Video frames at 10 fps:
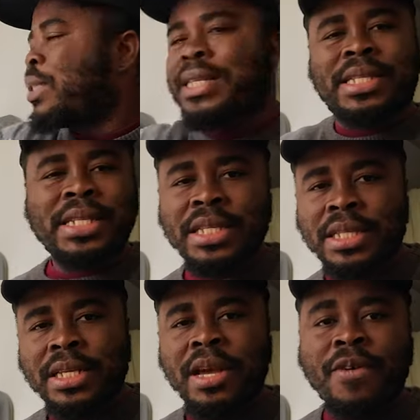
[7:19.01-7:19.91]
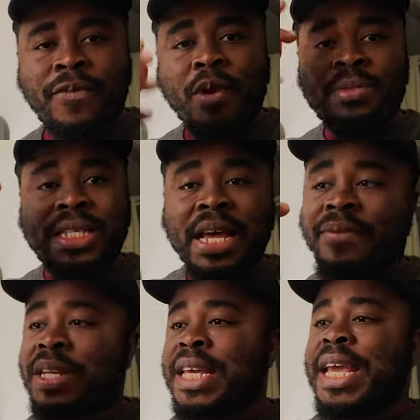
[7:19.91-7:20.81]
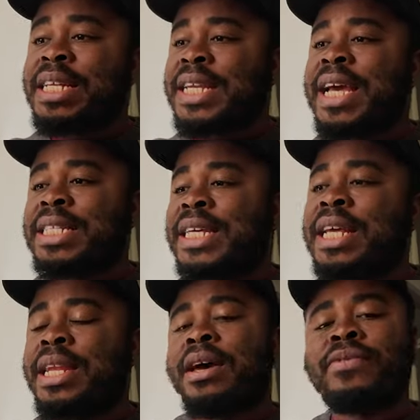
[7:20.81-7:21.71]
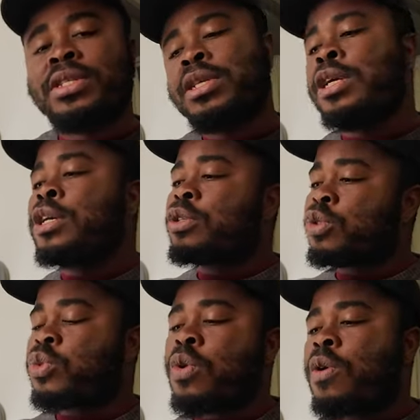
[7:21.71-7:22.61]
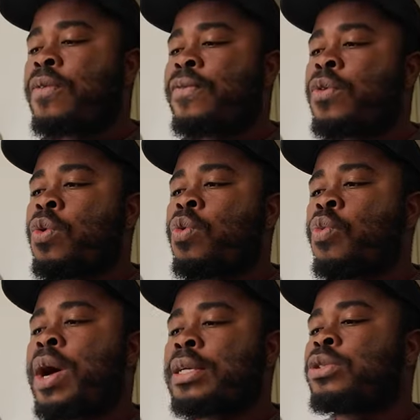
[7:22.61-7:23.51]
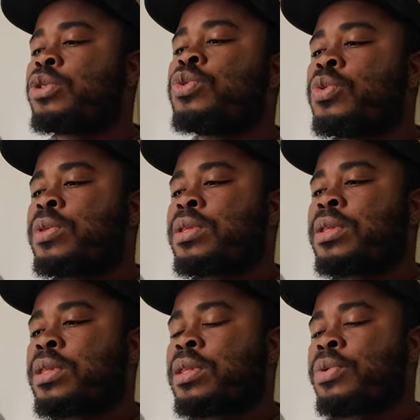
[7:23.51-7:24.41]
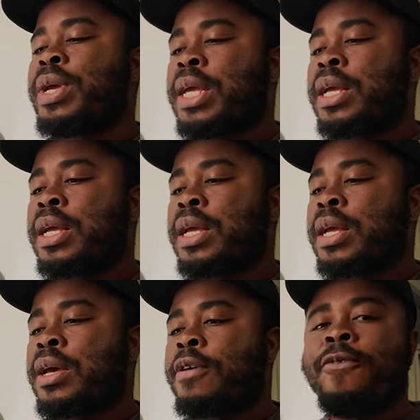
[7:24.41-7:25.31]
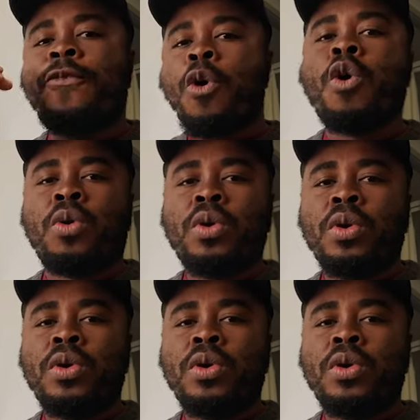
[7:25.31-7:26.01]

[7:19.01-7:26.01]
seats from 7, 8, 9, 10, 11, 12, 1, 2, 3, 4.